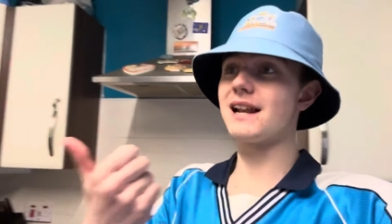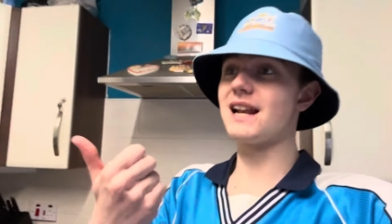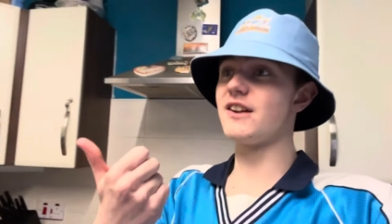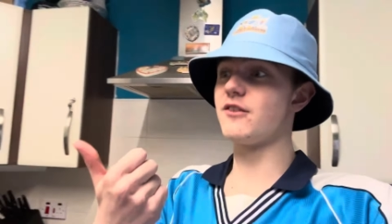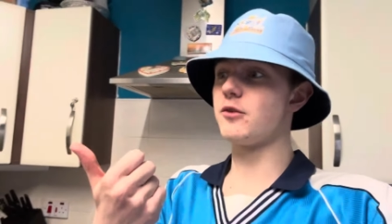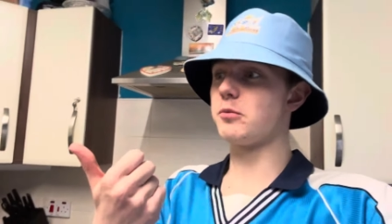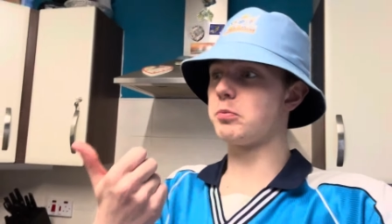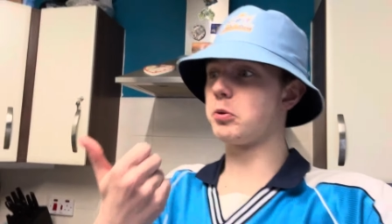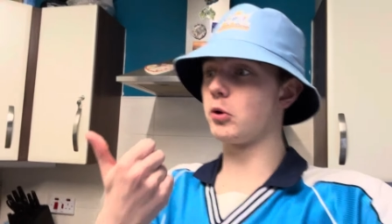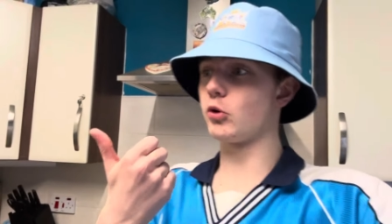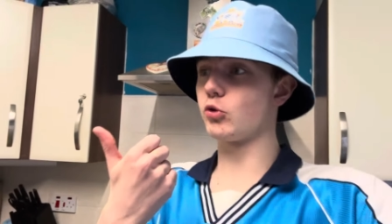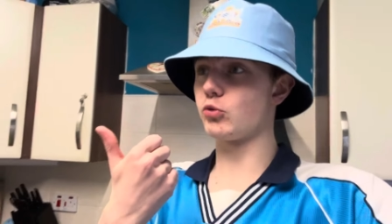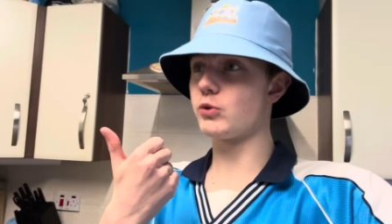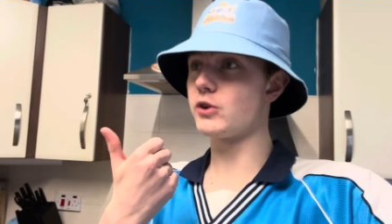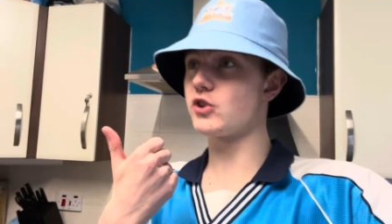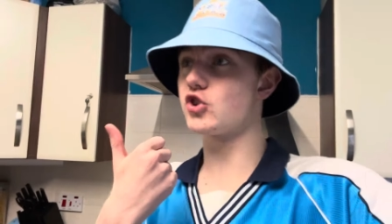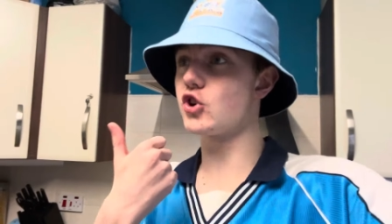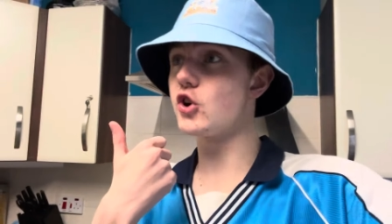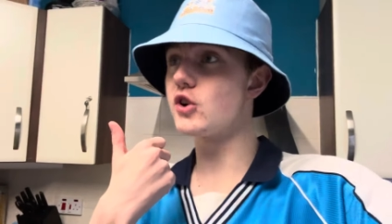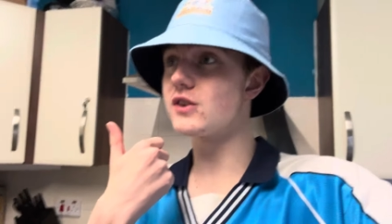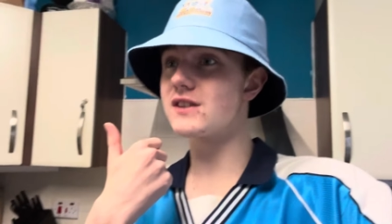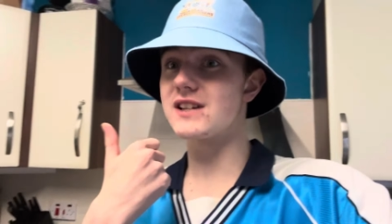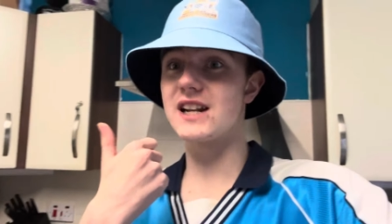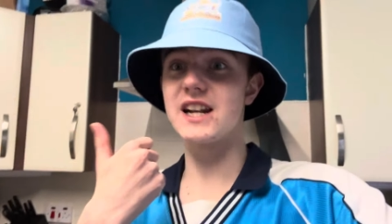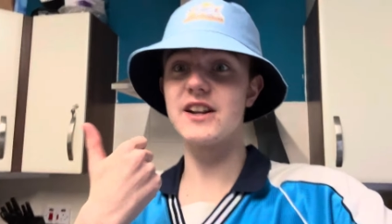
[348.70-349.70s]
Liverpool. We
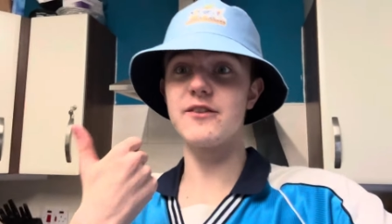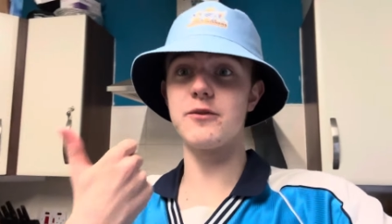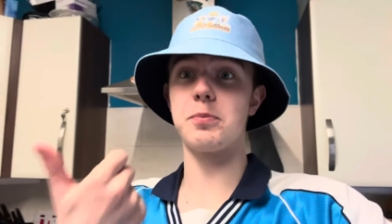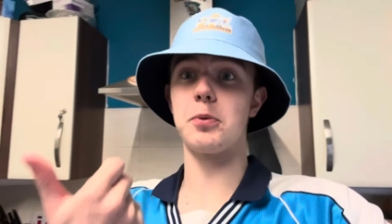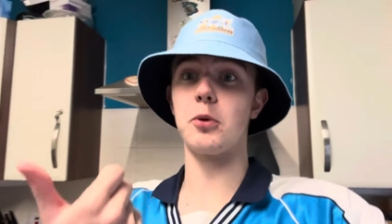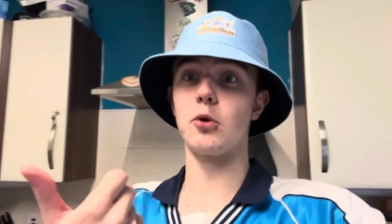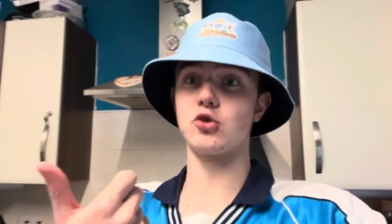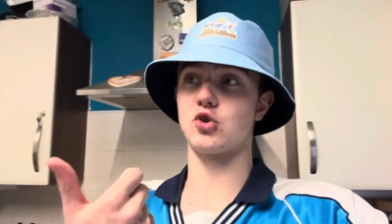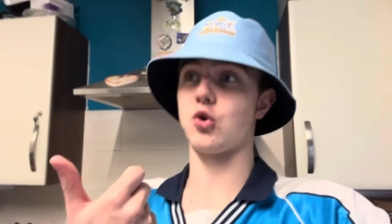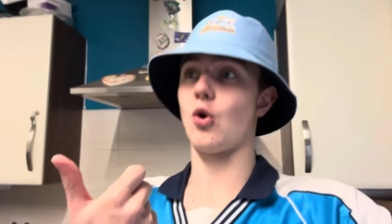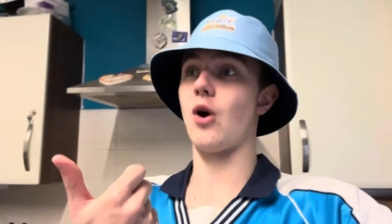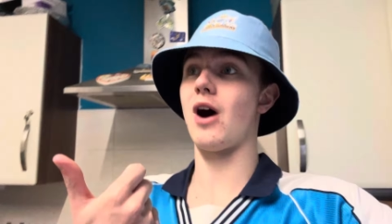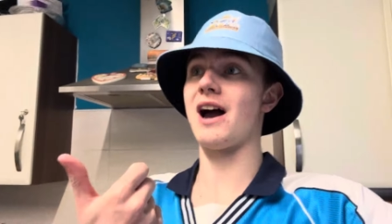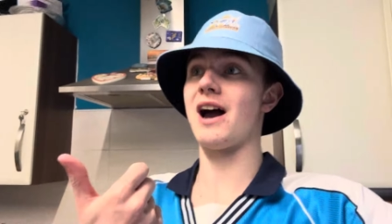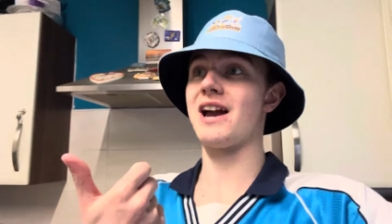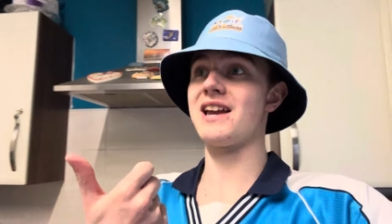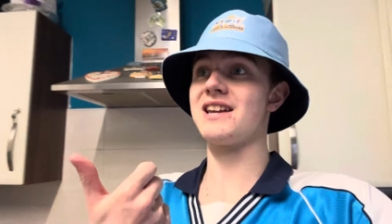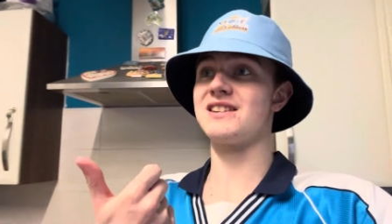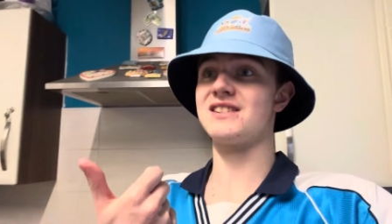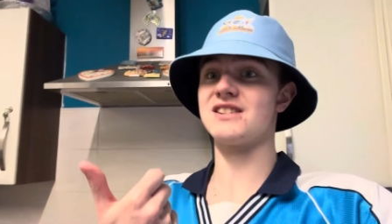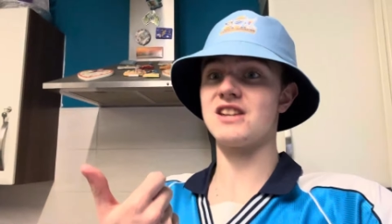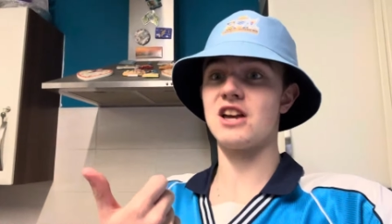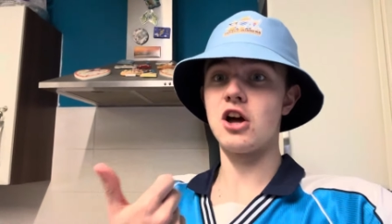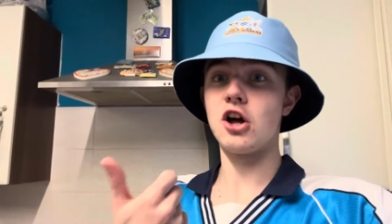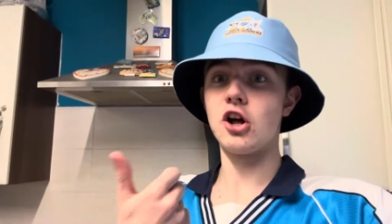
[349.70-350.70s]
drew to Liverpool
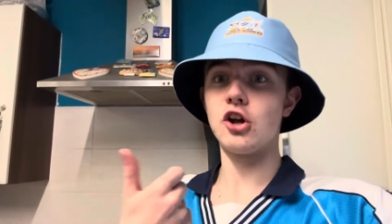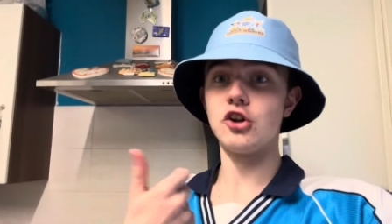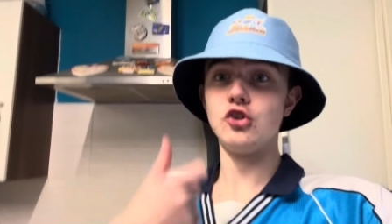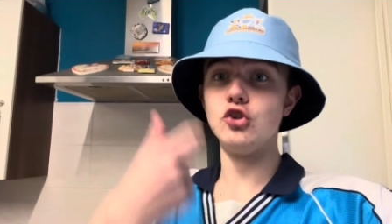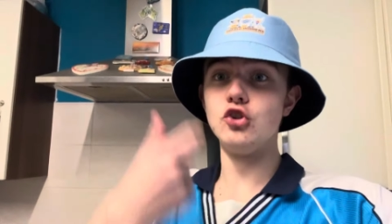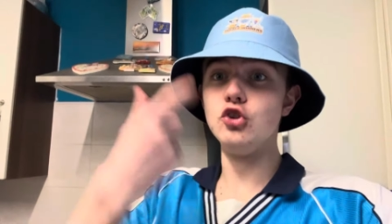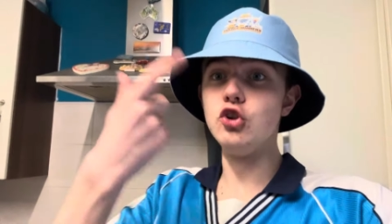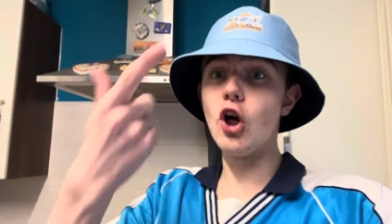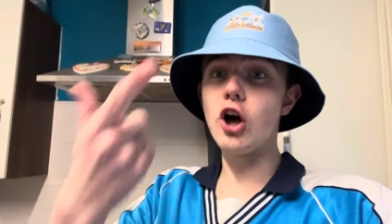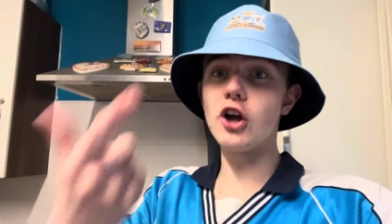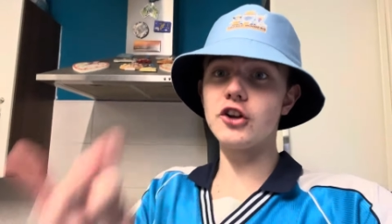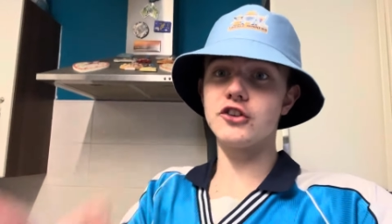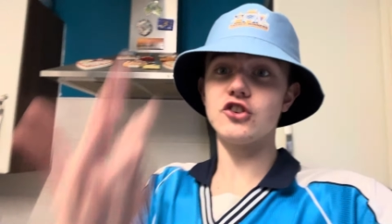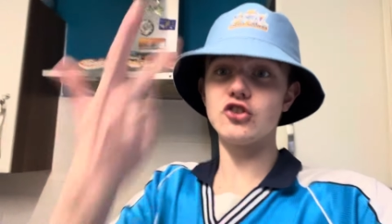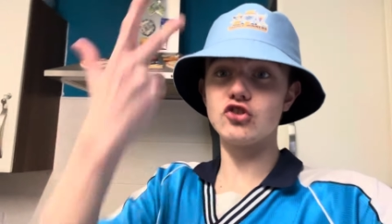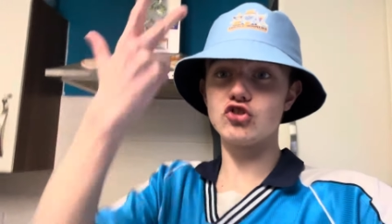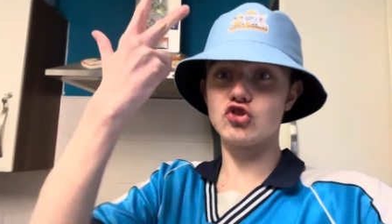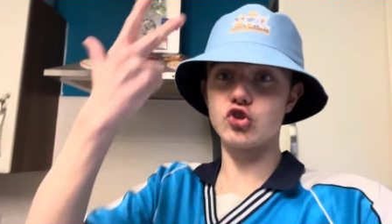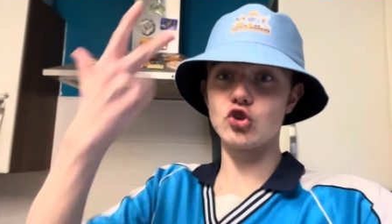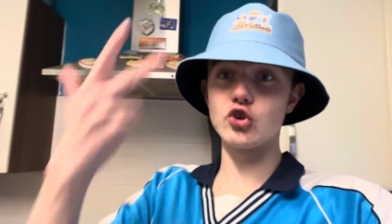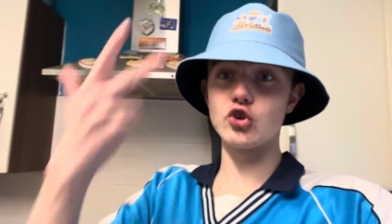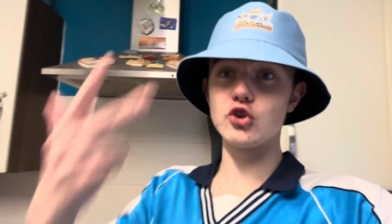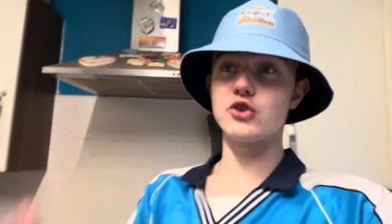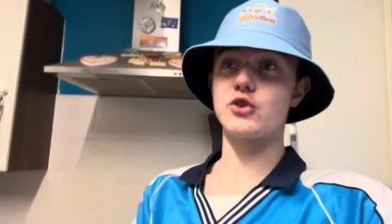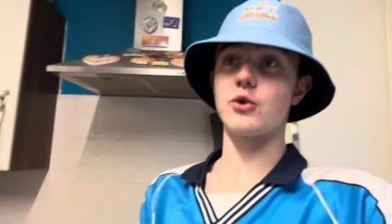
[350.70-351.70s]
twice, lost and
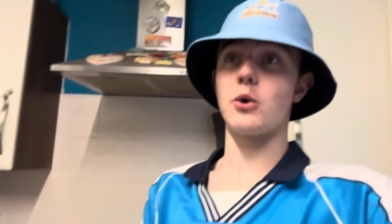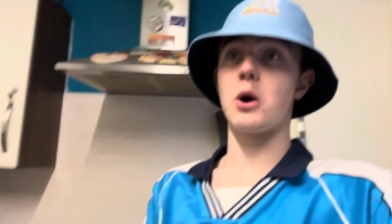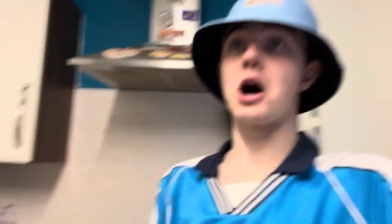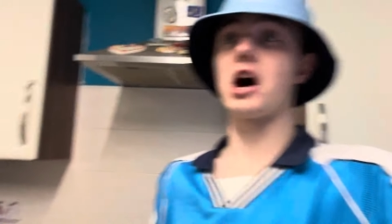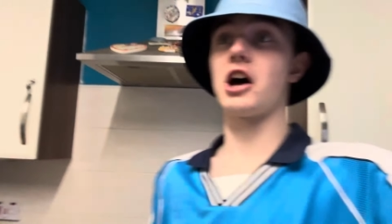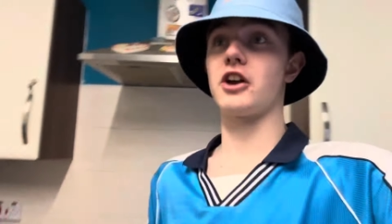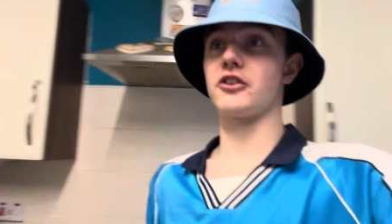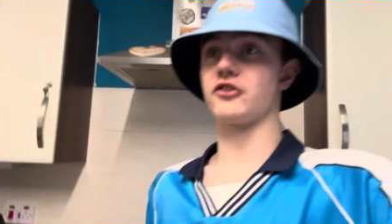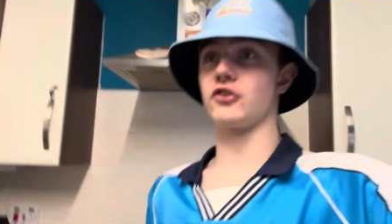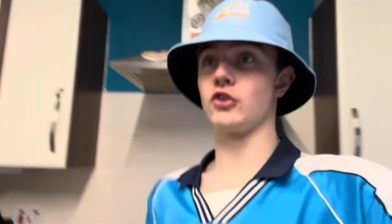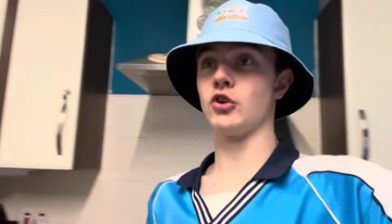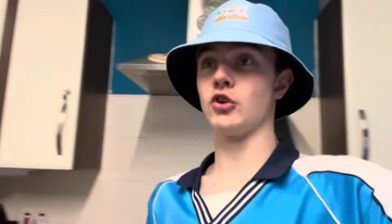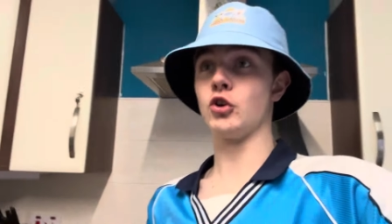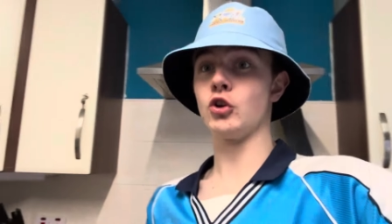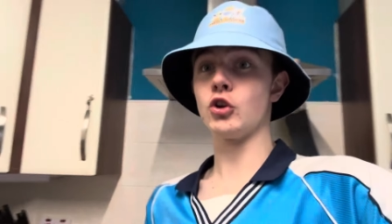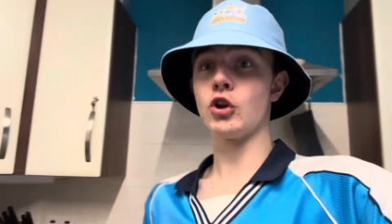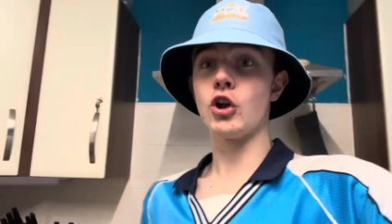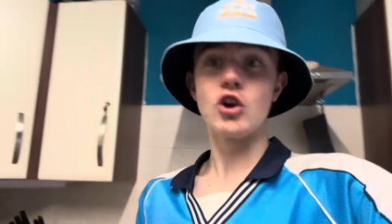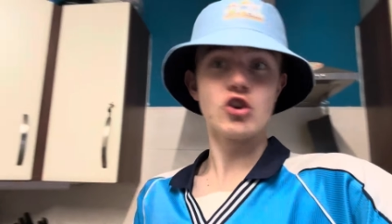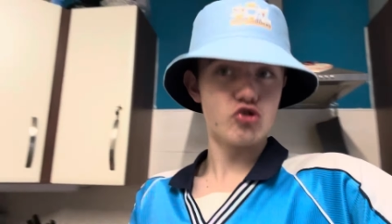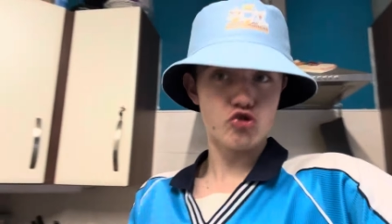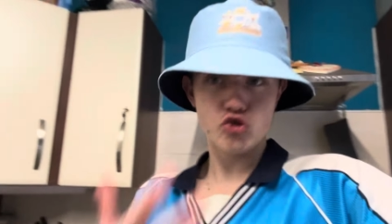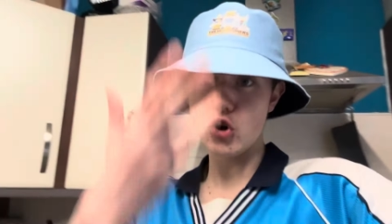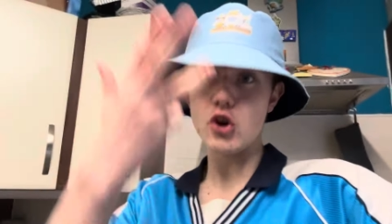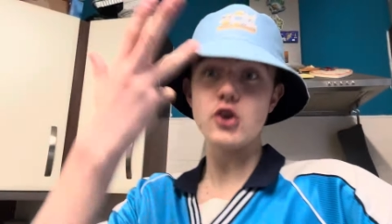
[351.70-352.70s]
drew to Arsenal,
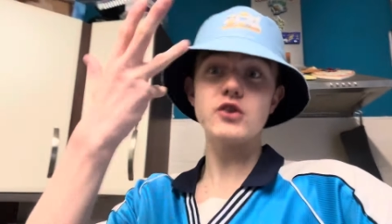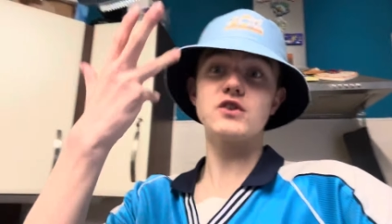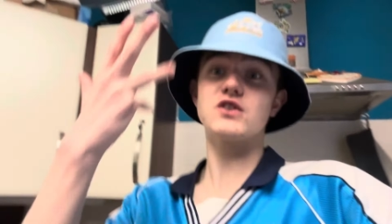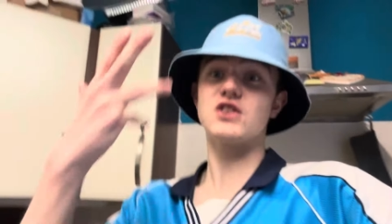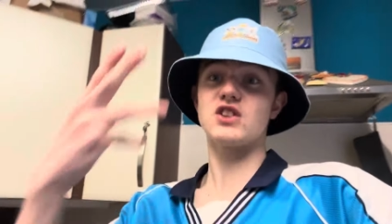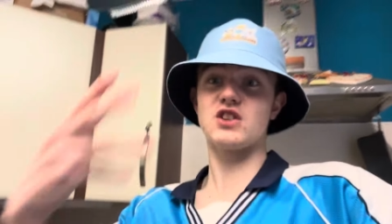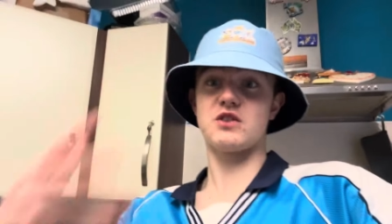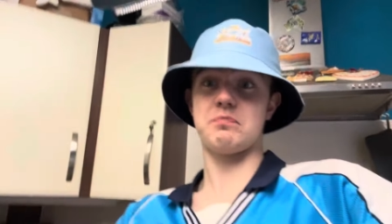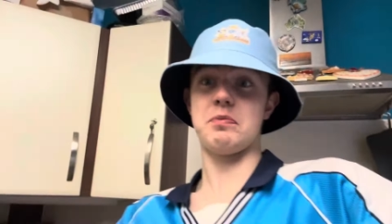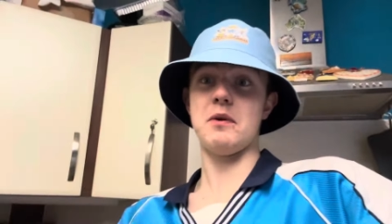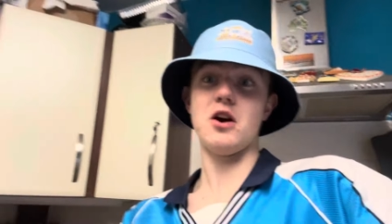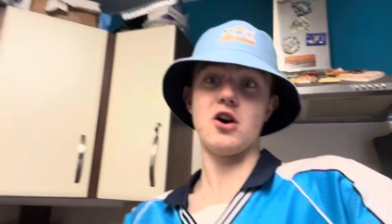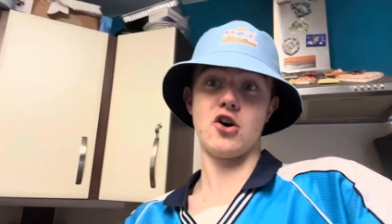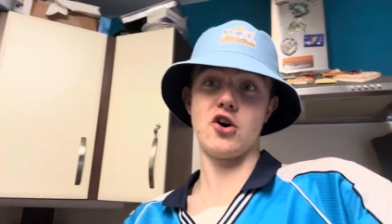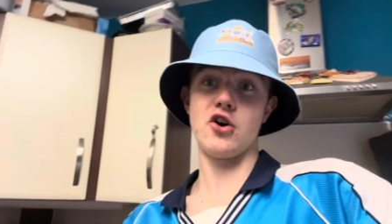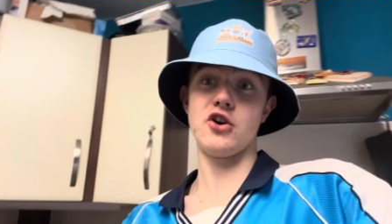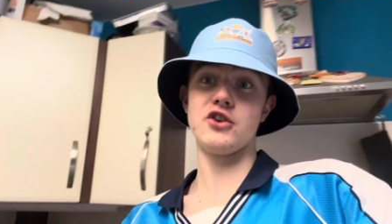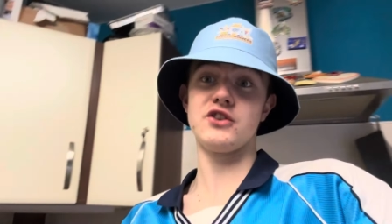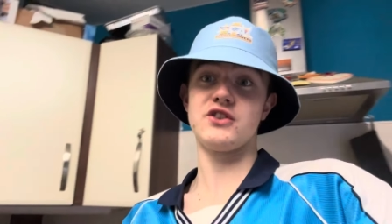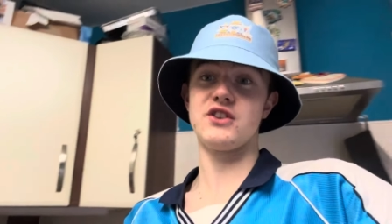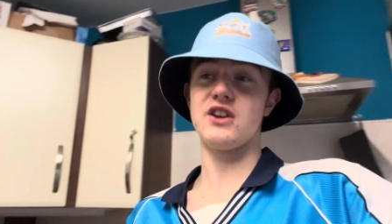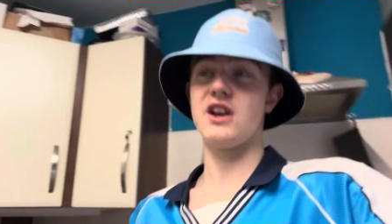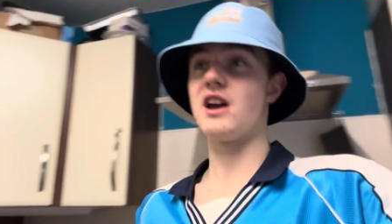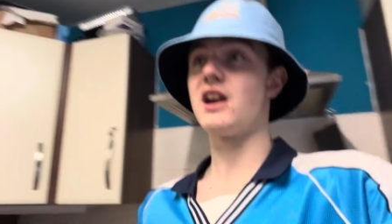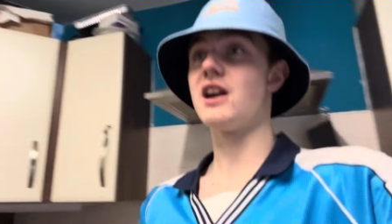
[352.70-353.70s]
drew to
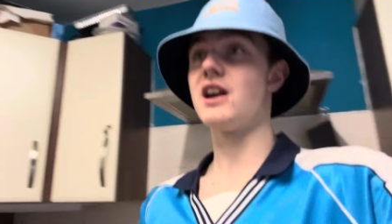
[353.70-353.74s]
Spurs.